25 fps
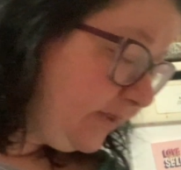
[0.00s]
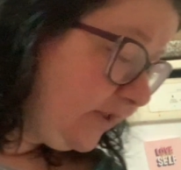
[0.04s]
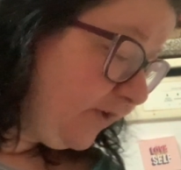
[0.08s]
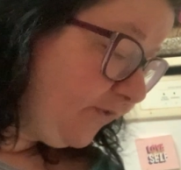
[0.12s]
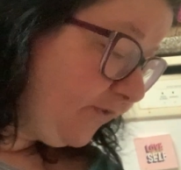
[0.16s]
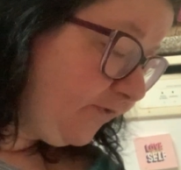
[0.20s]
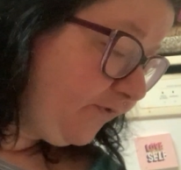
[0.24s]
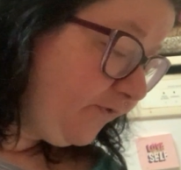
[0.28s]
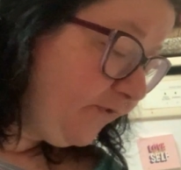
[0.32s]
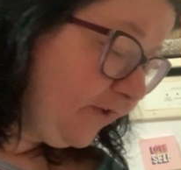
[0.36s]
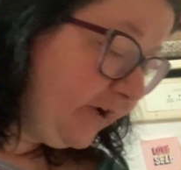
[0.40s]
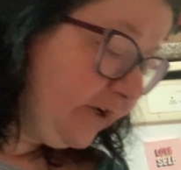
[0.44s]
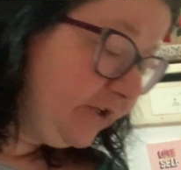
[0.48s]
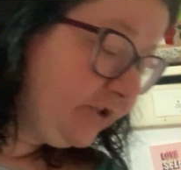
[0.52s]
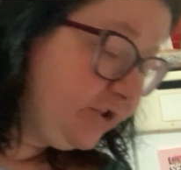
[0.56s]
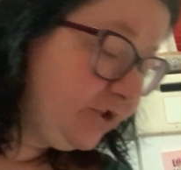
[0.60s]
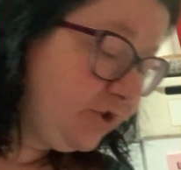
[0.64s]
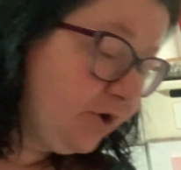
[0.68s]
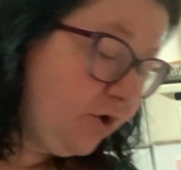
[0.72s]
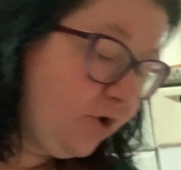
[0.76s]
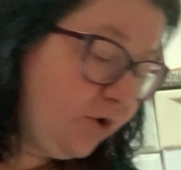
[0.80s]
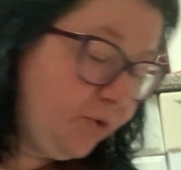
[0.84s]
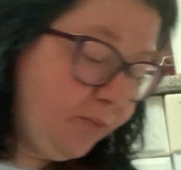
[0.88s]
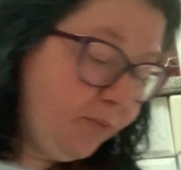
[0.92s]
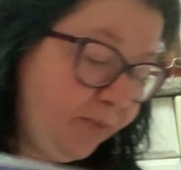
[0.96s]
the Free
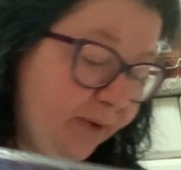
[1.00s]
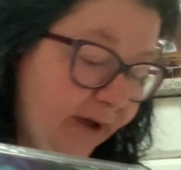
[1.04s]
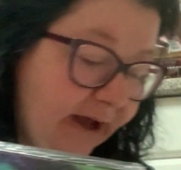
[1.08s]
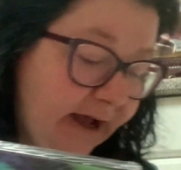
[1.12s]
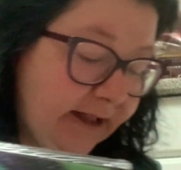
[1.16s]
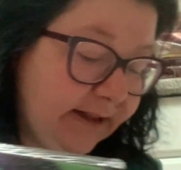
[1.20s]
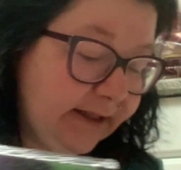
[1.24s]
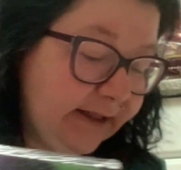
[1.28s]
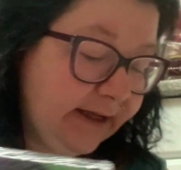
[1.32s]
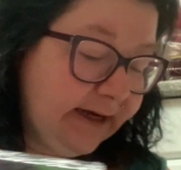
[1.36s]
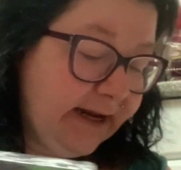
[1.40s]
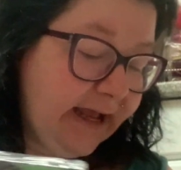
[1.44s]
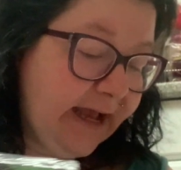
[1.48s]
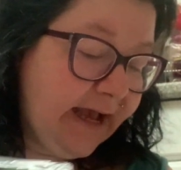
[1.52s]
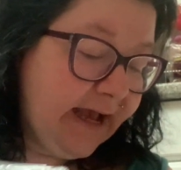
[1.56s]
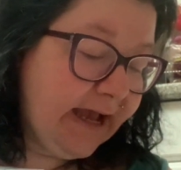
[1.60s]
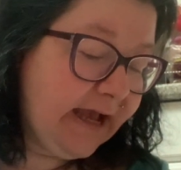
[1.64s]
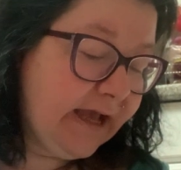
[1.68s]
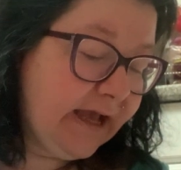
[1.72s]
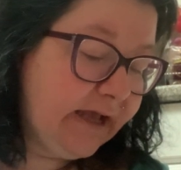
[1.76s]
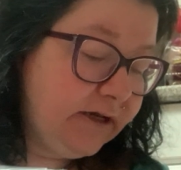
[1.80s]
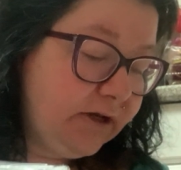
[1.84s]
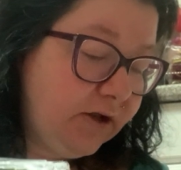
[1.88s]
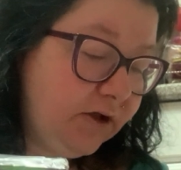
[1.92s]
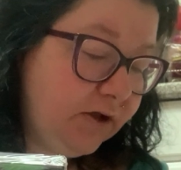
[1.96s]
Soul palette
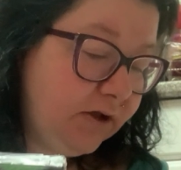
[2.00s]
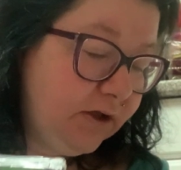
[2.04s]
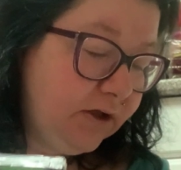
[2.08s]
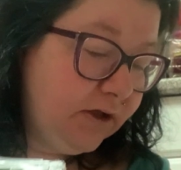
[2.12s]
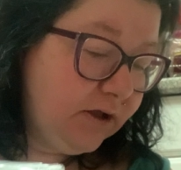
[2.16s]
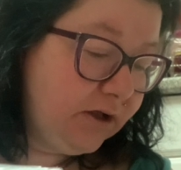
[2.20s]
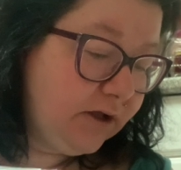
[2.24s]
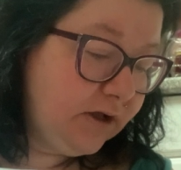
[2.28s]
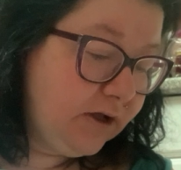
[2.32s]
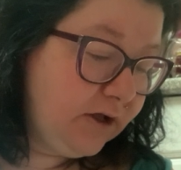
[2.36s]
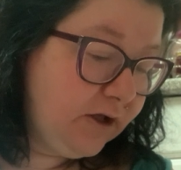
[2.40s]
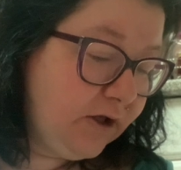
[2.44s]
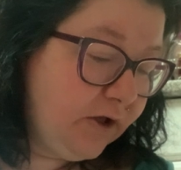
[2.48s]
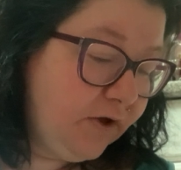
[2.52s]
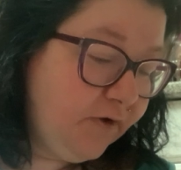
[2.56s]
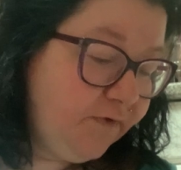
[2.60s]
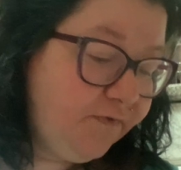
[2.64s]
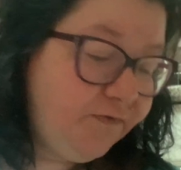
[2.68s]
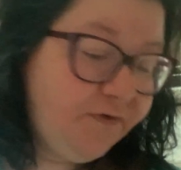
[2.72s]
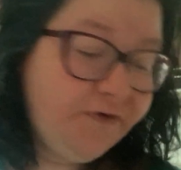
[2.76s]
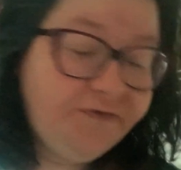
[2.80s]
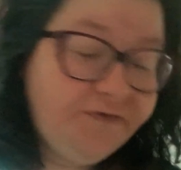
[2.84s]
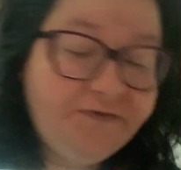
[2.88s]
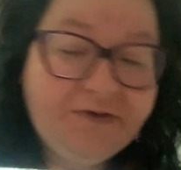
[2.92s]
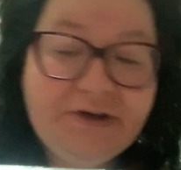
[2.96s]
had
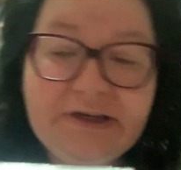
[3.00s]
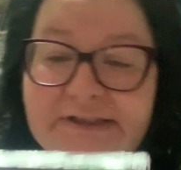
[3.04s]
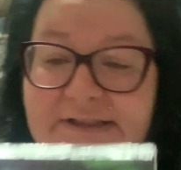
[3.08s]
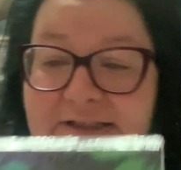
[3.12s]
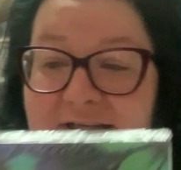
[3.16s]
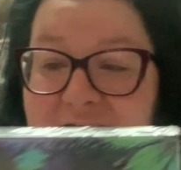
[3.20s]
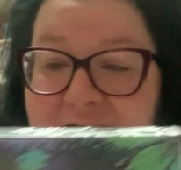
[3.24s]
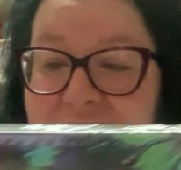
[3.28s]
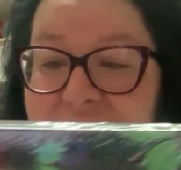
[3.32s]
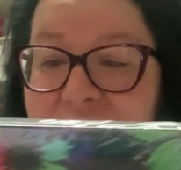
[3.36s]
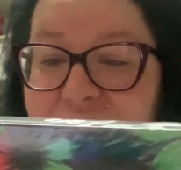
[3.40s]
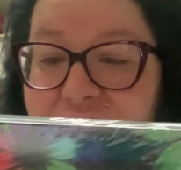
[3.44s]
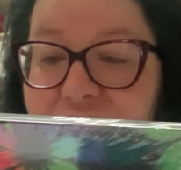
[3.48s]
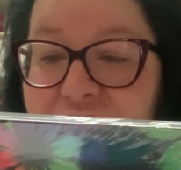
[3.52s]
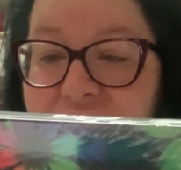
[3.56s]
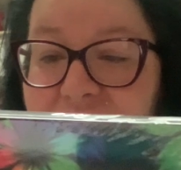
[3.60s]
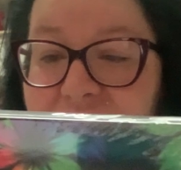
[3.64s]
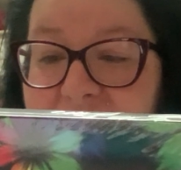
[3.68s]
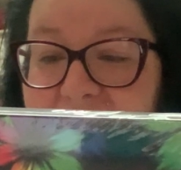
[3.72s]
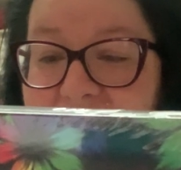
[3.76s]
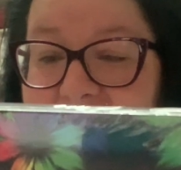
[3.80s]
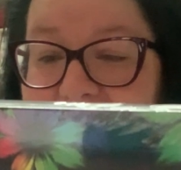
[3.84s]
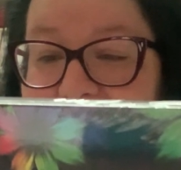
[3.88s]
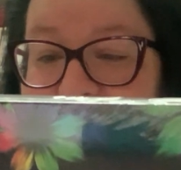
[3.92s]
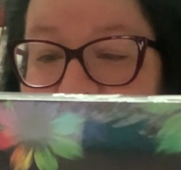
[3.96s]
56
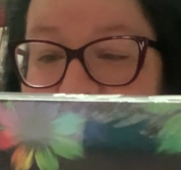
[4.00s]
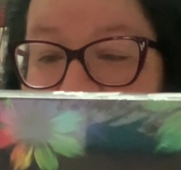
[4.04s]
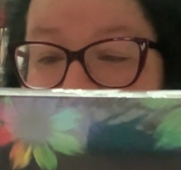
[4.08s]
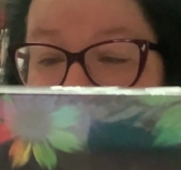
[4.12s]
shades